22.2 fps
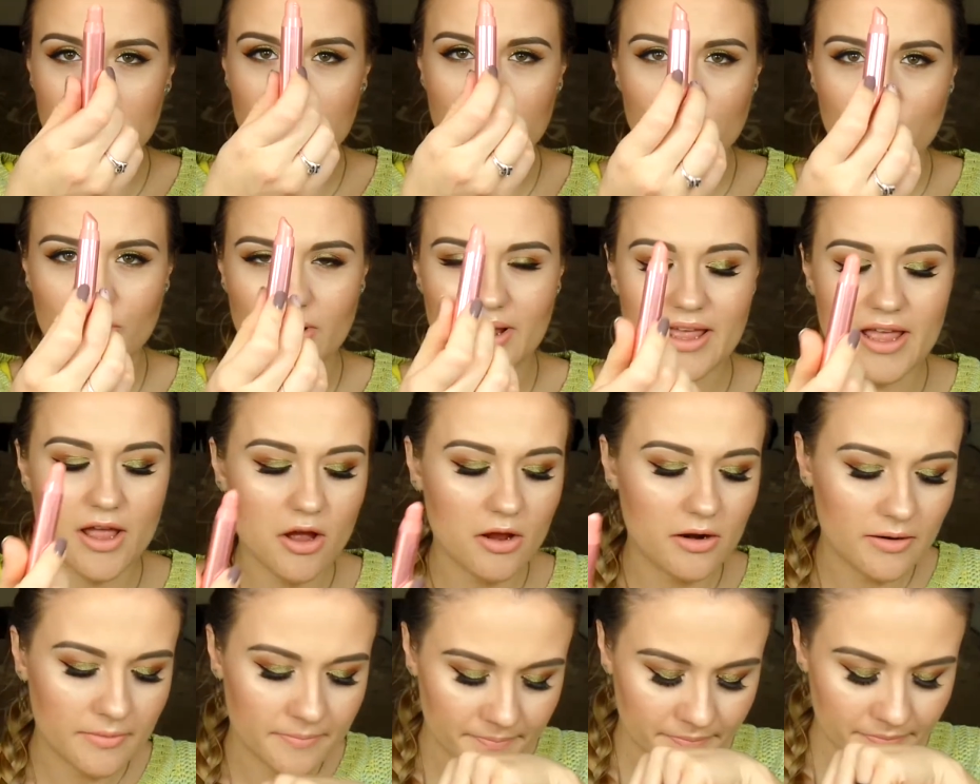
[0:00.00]
a
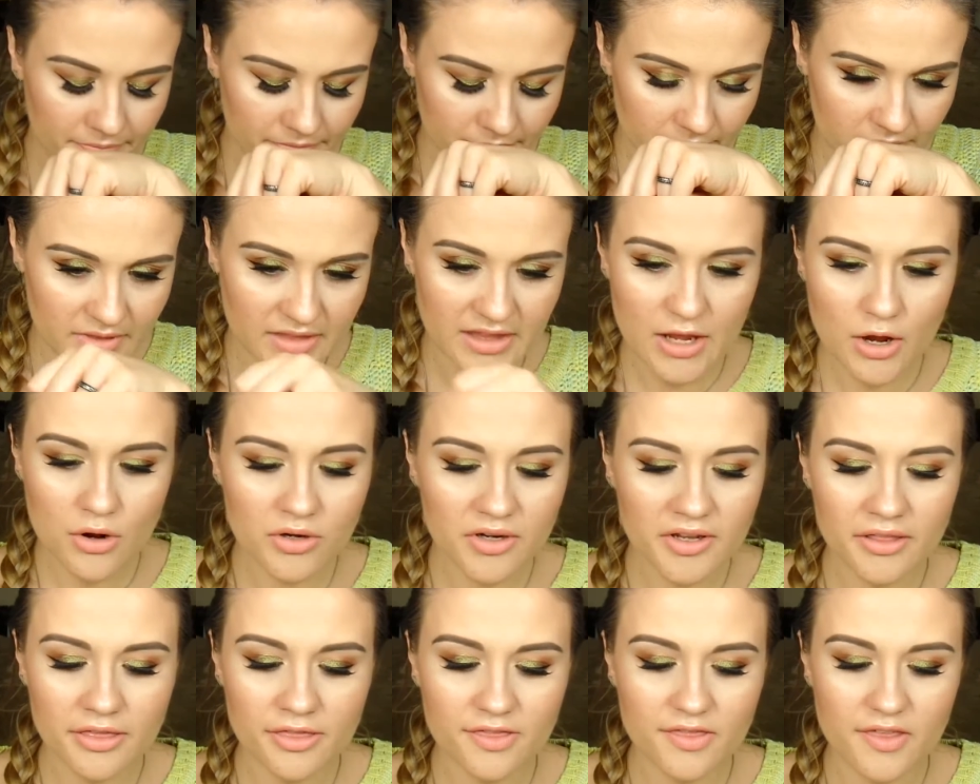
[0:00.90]
crayon. The
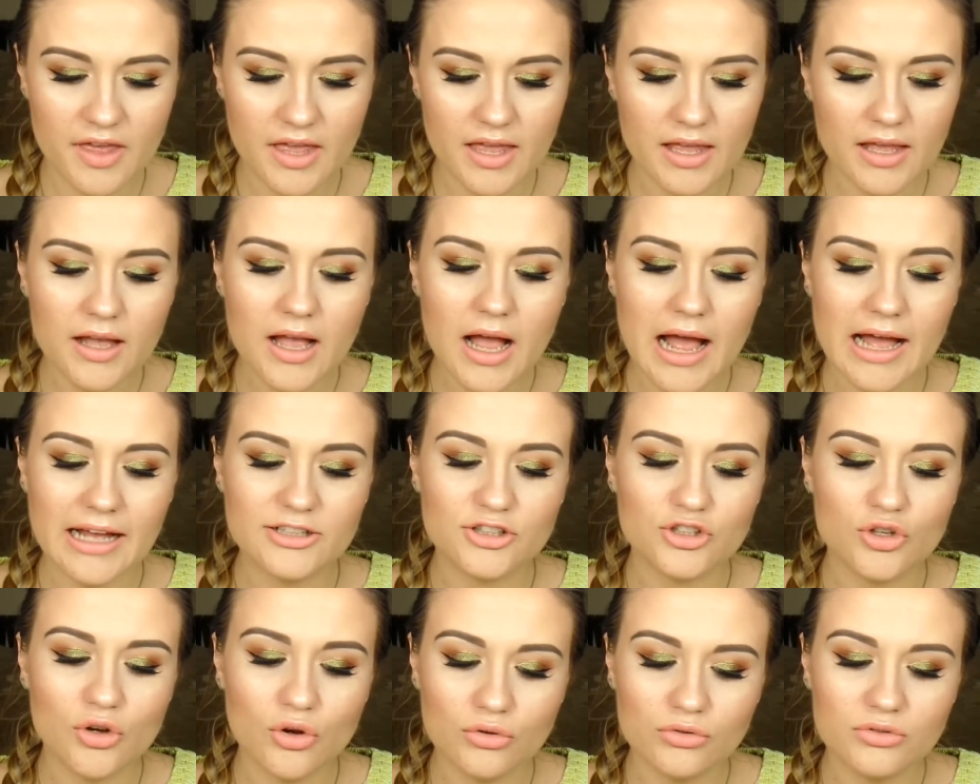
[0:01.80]
only thing I
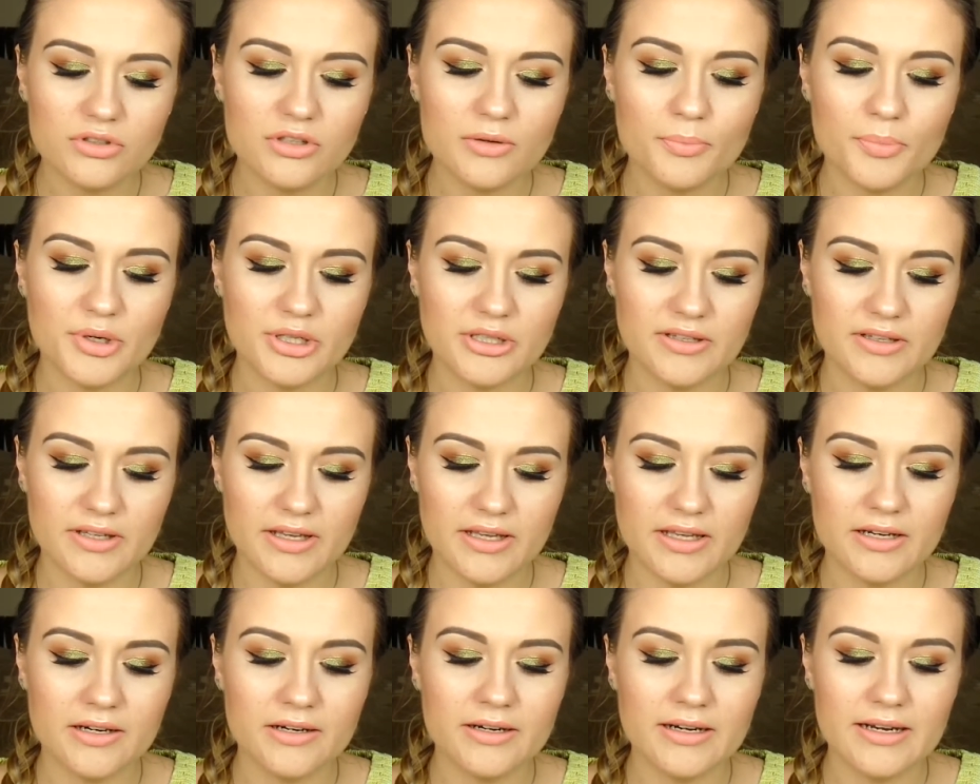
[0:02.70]
don't
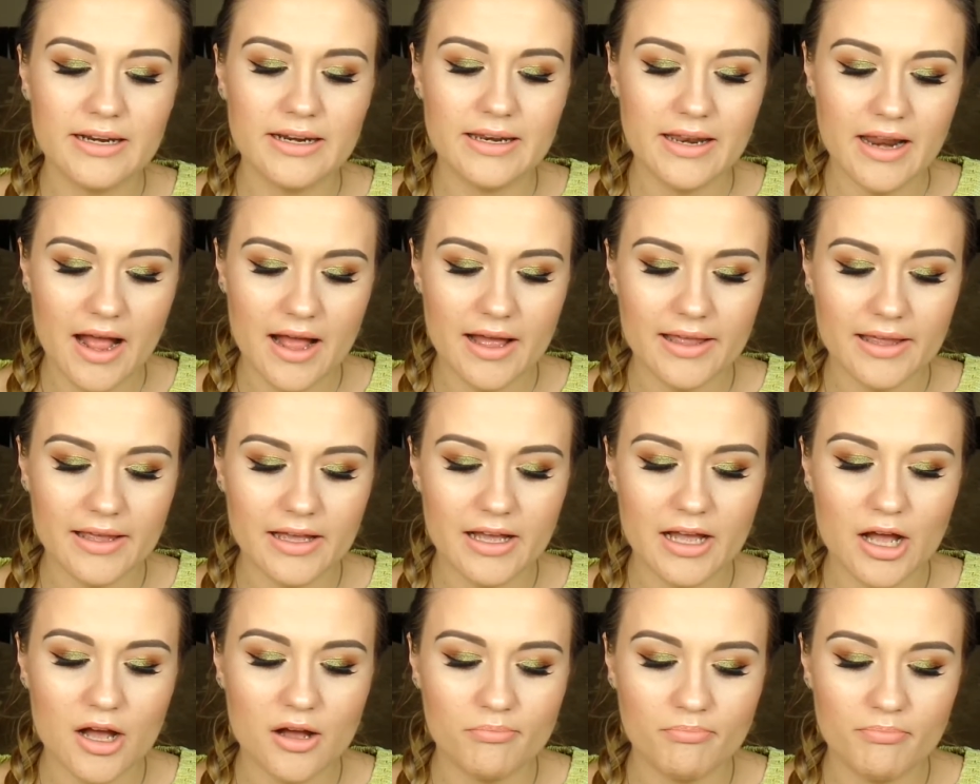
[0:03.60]
particularly
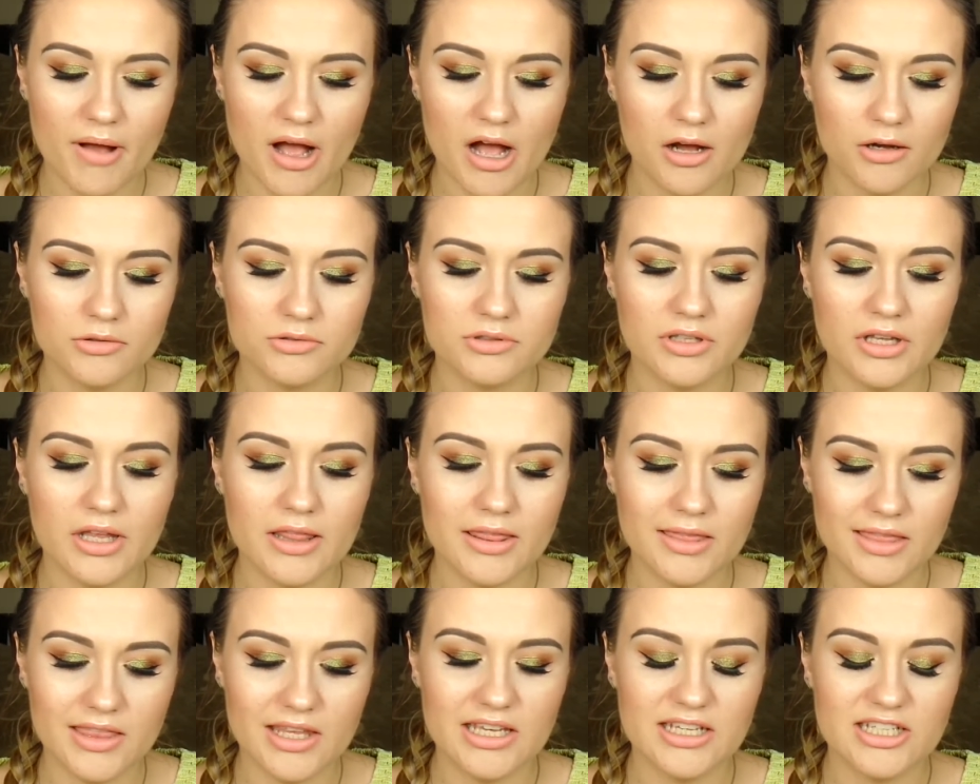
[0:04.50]
like about
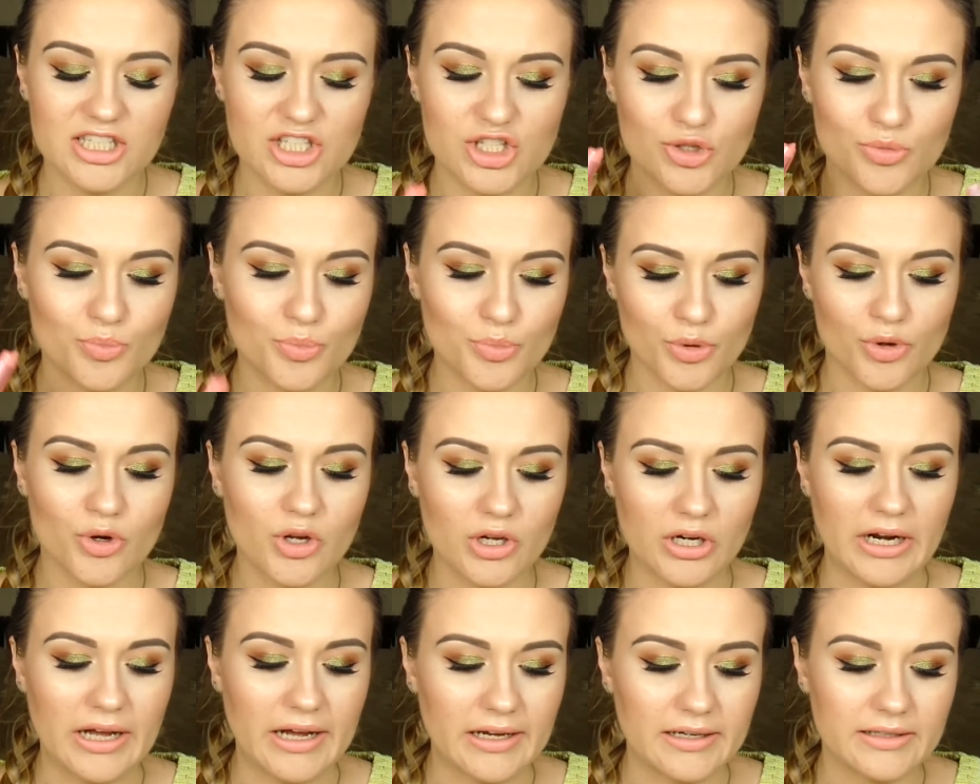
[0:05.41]
this
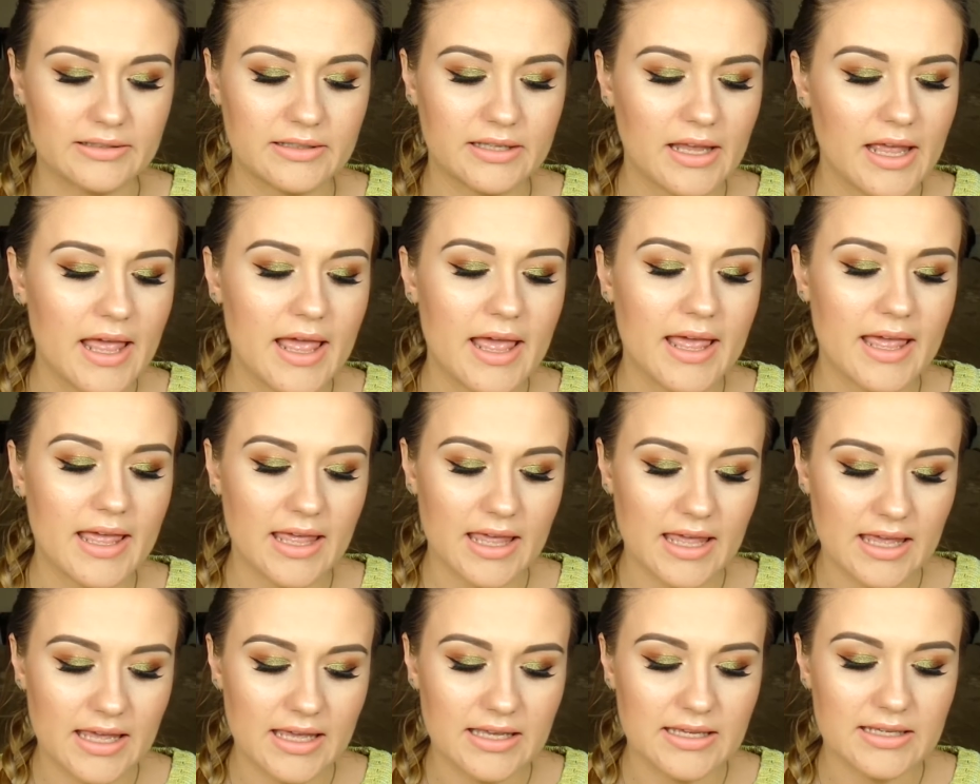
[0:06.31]
product
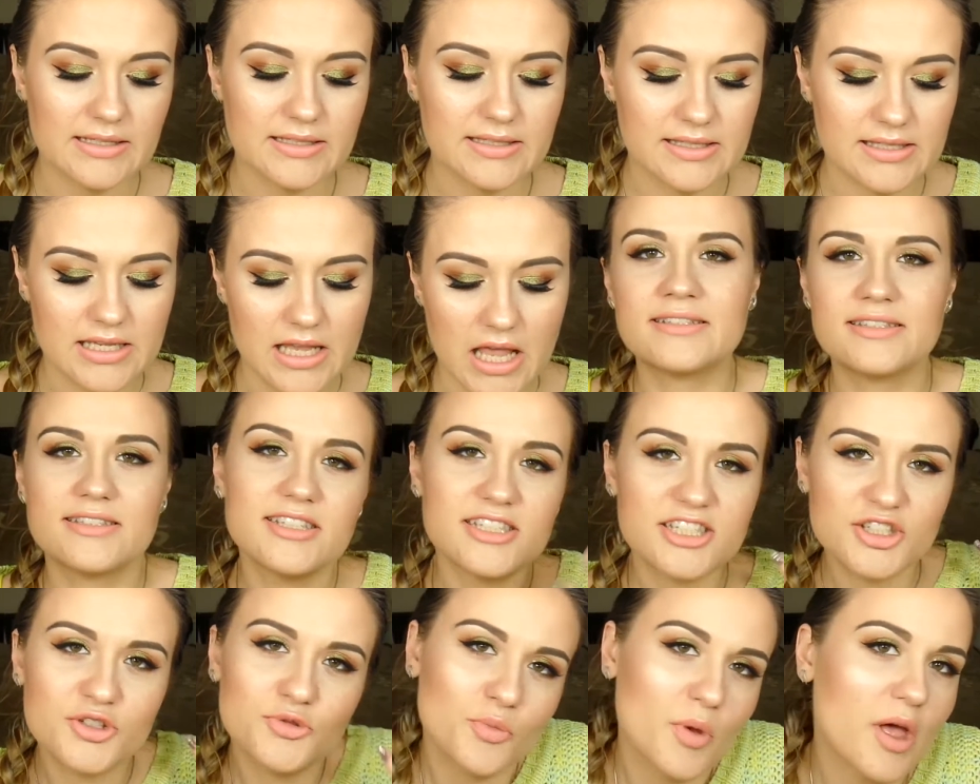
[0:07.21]
is the
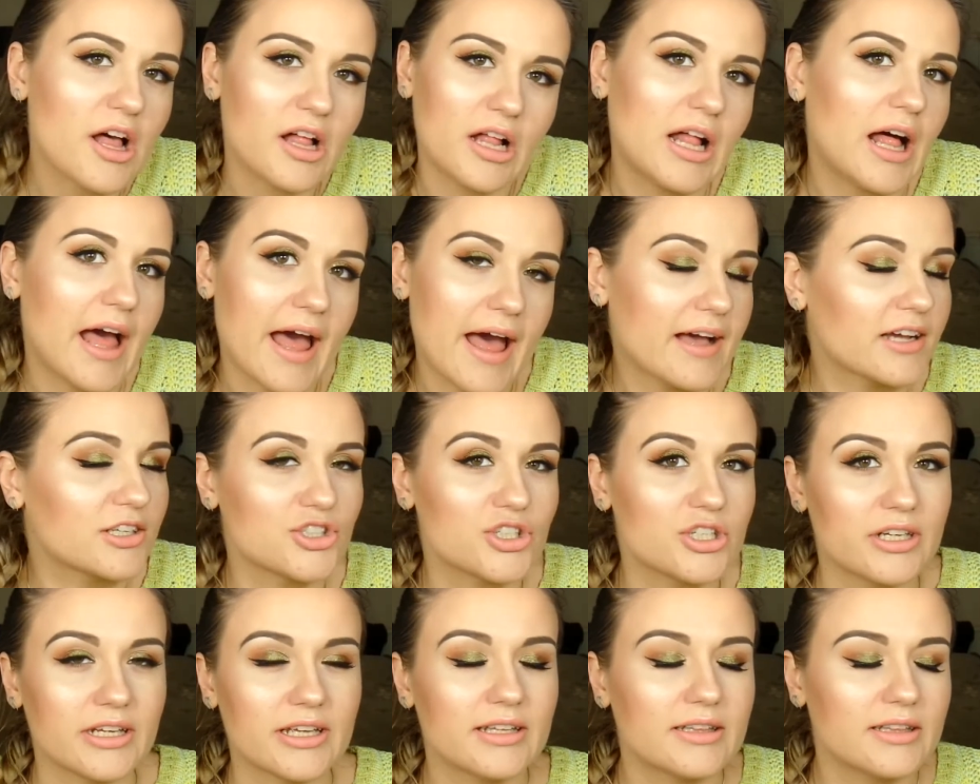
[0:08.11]
smell.
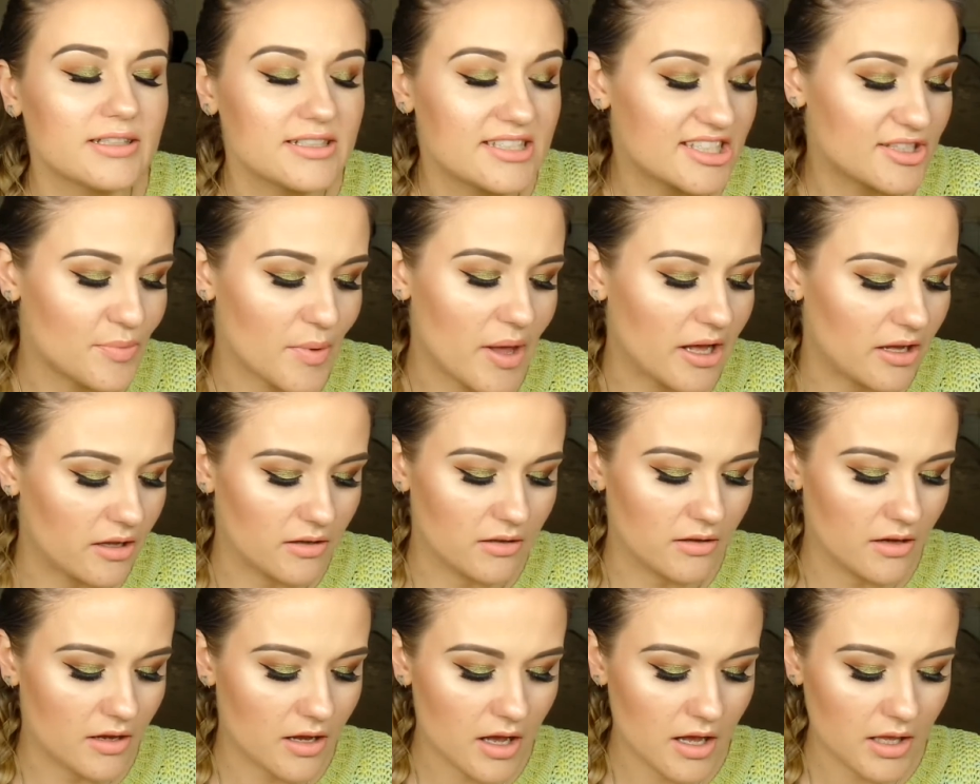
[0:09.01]
Actually, the
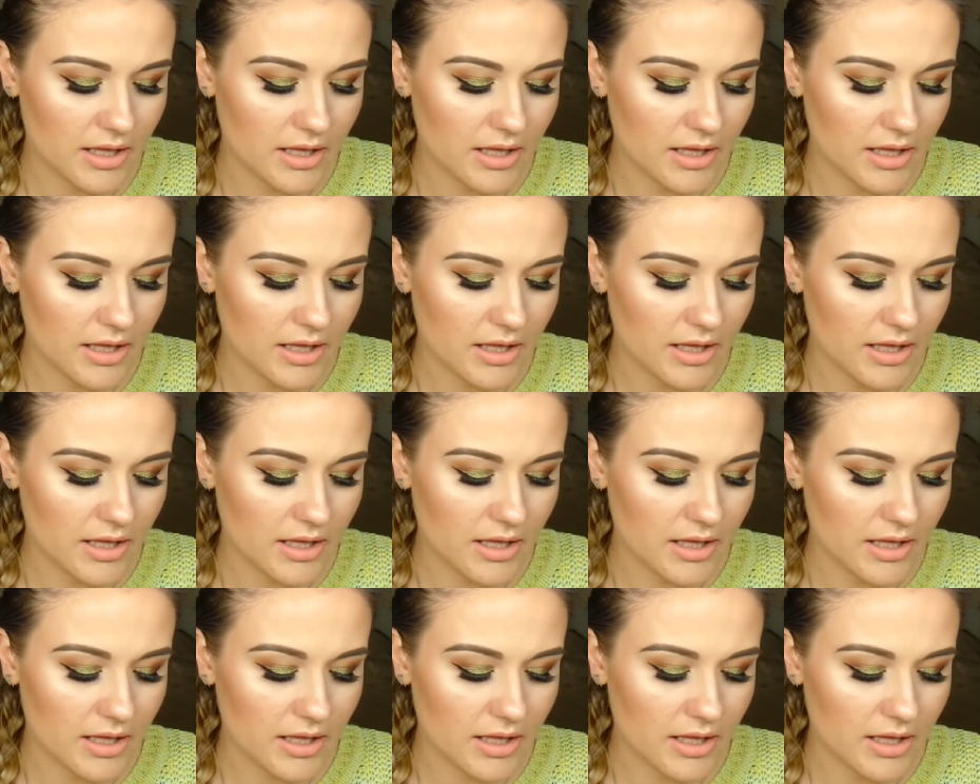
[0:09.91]
smell.